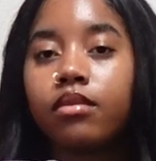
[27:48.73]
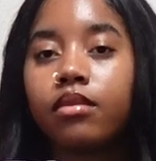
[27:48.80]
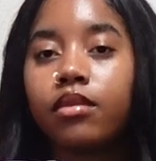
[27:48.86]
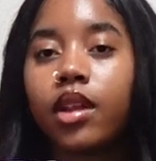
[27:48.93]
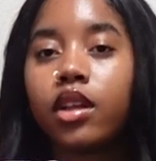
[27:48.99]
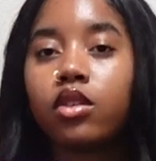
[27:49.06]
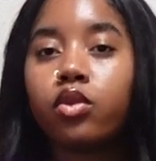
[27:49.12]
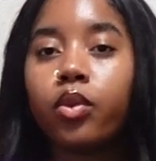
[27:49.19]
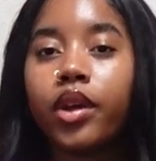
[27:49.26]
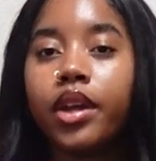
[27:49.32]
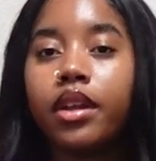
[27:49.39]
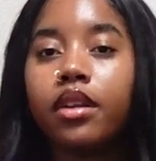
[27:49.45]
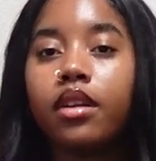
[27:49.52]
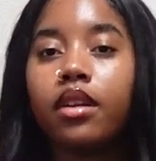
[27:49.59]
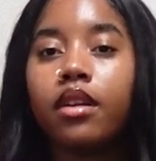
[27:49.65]
That's
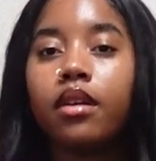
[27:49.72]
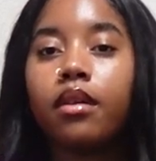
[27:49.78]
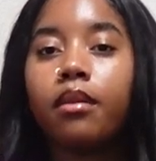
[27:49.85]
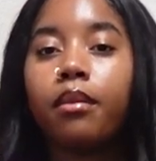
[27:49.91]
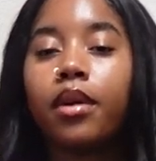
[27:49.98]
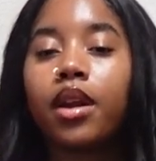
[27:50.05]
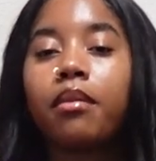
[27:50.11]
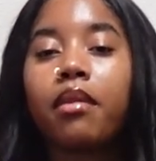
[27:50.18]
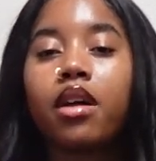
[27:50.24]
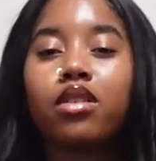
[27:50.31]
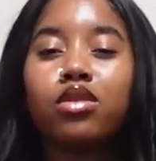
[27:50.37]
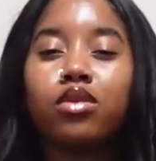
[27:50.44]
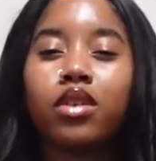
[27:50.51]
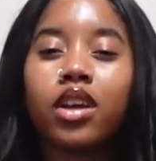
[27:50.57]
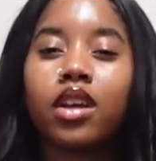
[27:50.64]
sweet. But I'm not
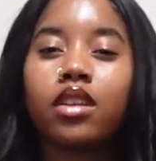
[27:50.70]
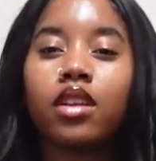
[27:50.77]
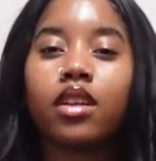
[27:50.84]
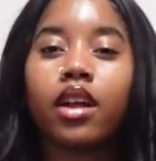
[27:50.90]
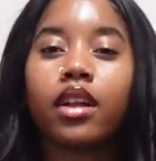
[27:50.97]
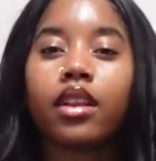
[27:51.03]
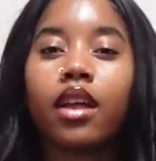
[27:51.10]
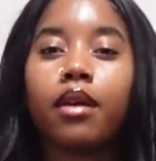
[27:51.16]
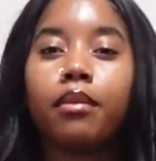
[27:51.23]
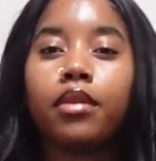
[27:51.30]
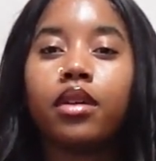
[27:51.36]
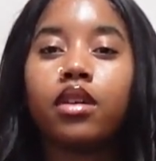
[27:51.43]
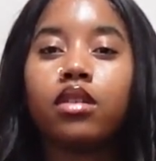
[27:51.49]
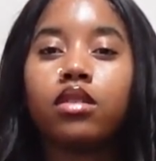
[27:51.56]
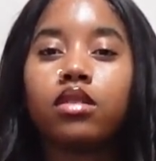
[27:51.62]
too easy like that
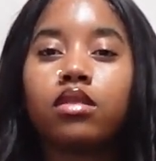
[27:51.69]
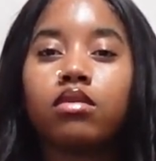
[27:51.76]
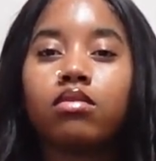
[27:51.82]
because